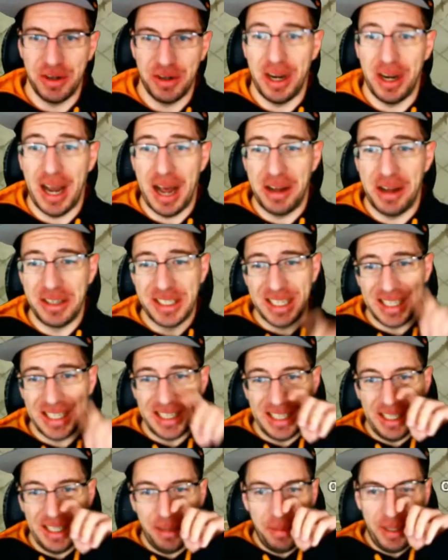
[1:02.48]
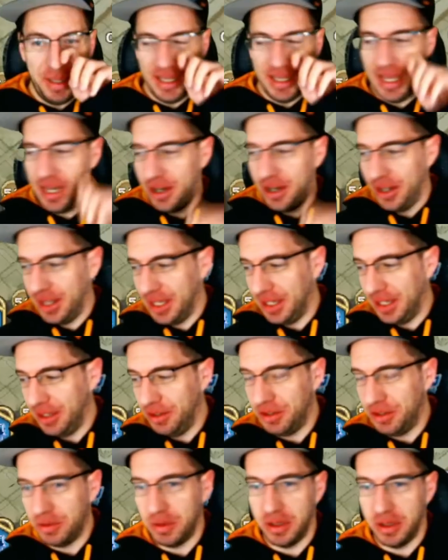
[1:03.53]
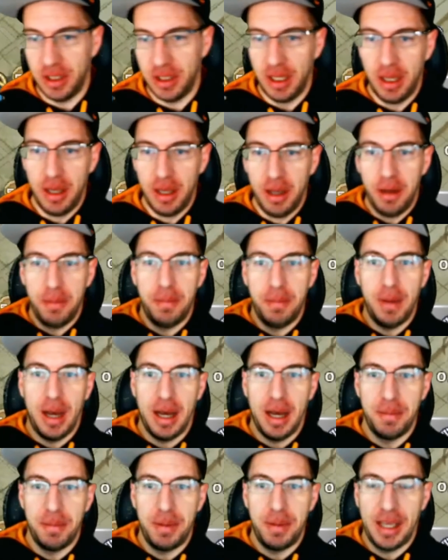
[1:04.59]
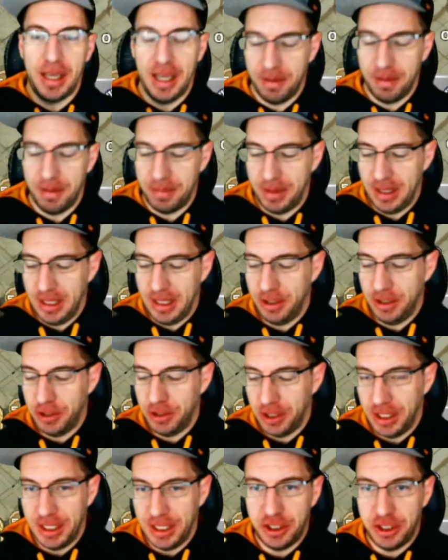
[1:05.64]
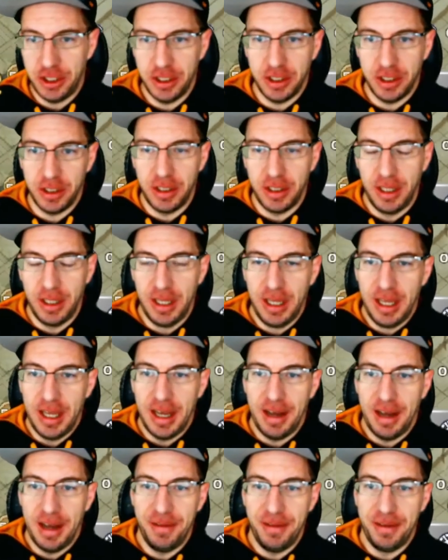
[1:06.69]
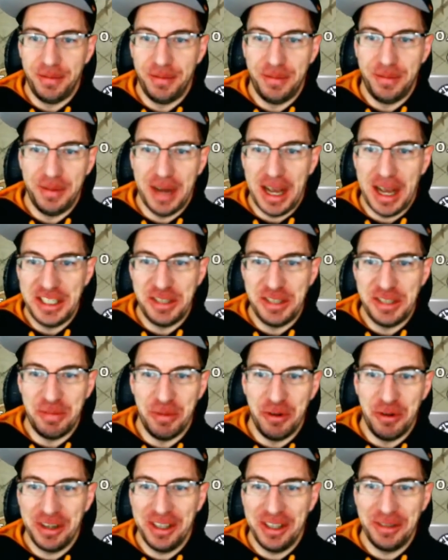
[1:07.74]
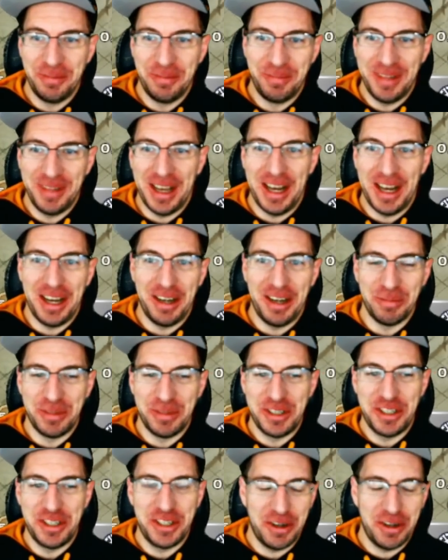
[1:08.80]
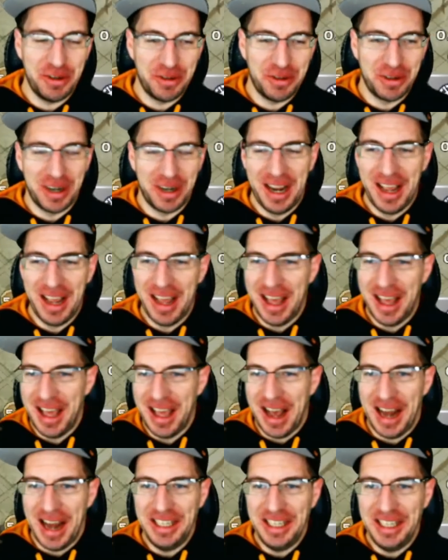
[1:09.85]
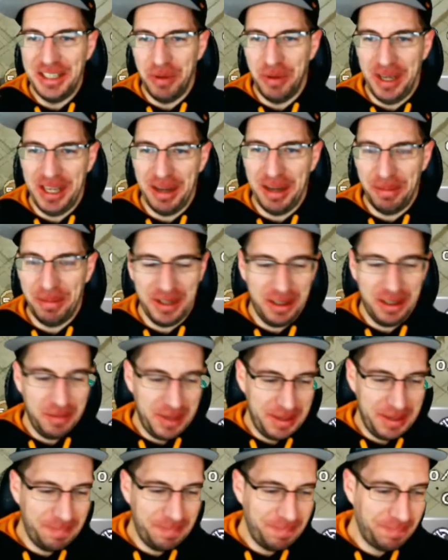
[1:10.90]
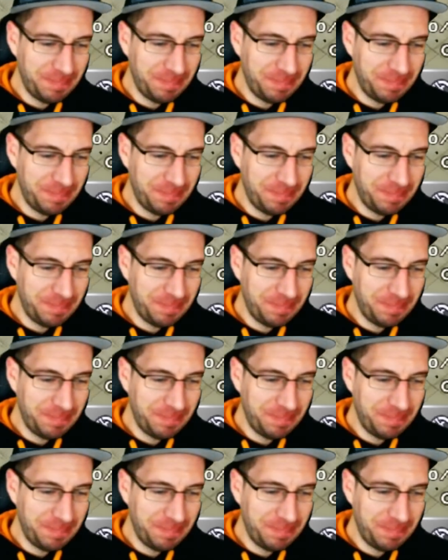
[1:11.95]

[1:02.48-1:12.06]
I was a little bit later than usual picking up the traditional iced mocha. So I need to wake up a little bit.